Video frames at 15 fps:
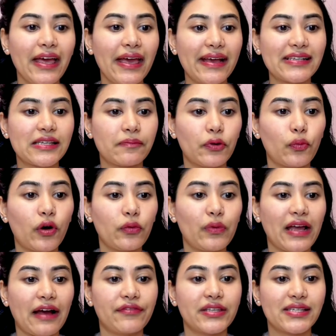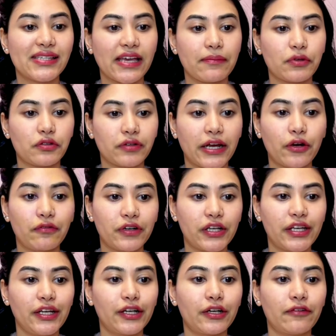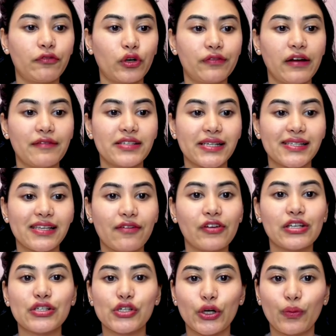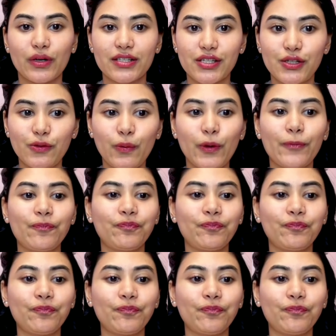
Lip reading: Example 1, we have the same array over here, 4, 5, 6, 7, 0, 1, 2.